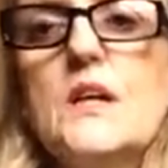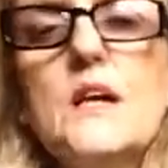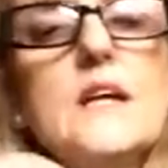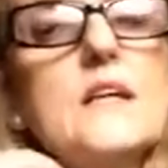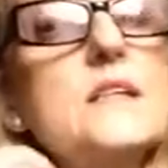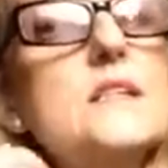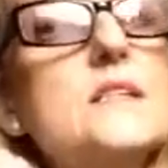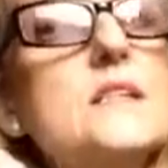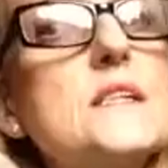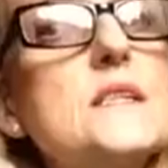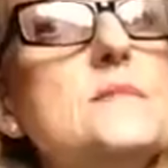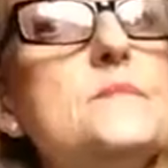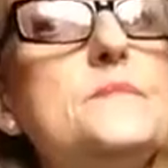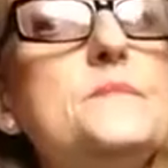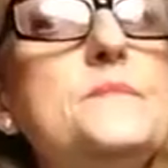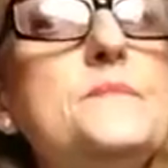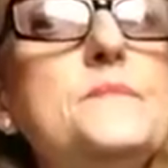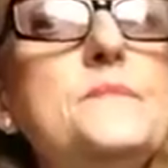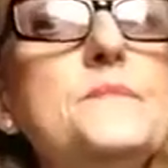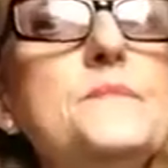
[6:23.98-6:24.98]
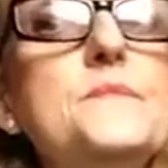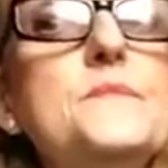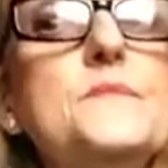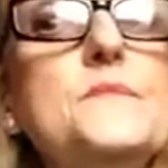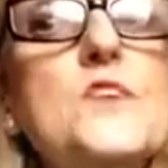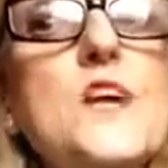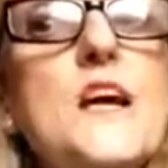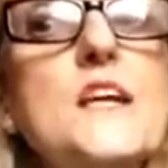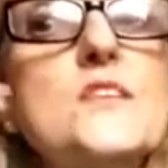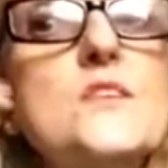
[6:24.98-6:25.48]
And
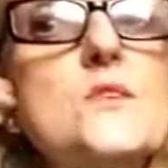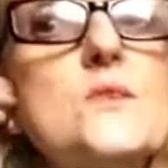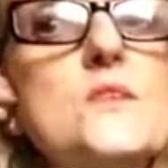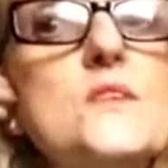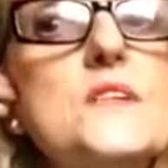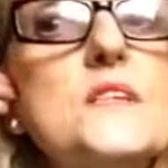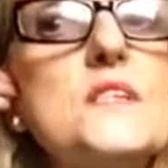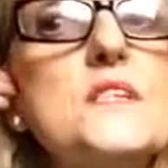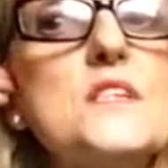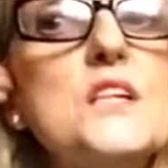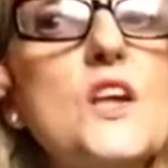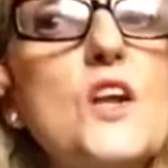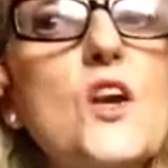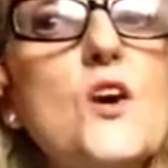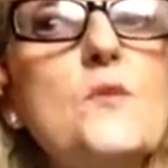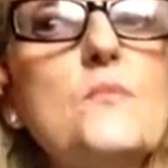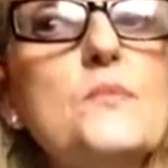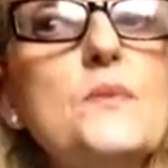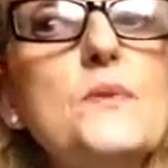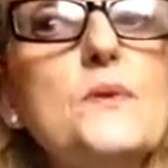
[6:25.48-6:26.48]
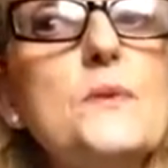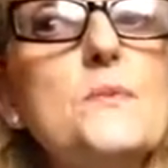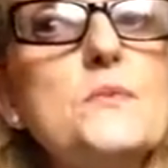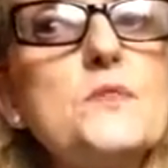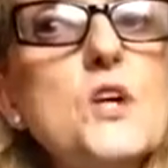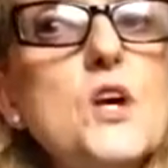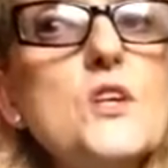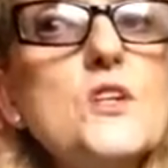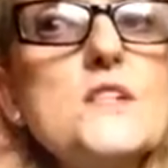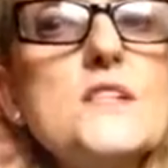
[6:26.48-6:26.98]
you had to go to this club. It
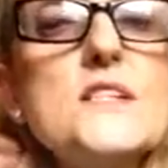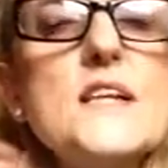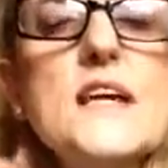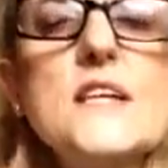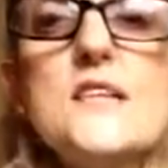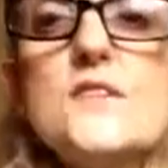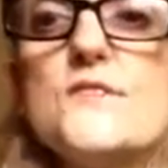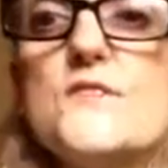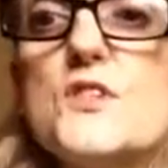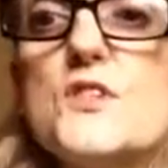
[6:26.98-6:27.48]
was outside of